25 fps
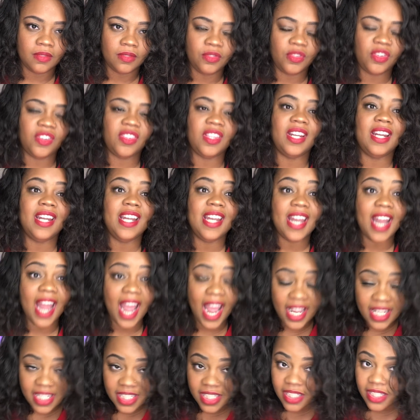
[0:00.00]
For the
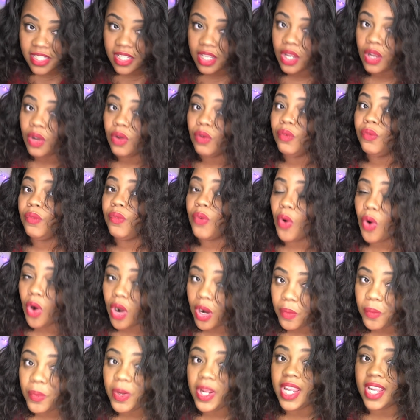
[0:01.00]
next
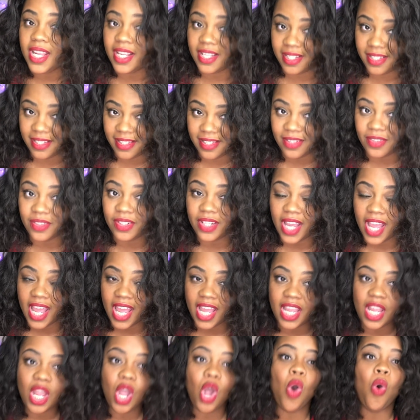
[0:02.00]
4 weeks,
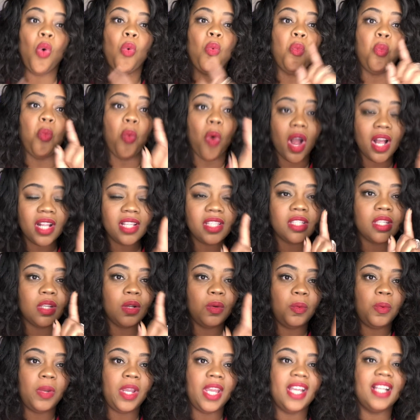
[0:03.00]
okay? Once a
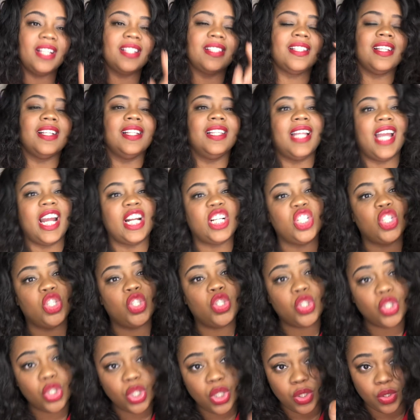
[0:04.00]
week, select
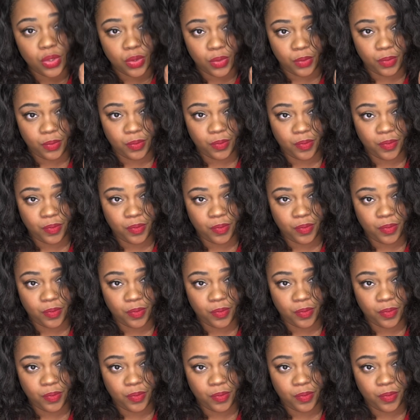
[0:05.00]
2.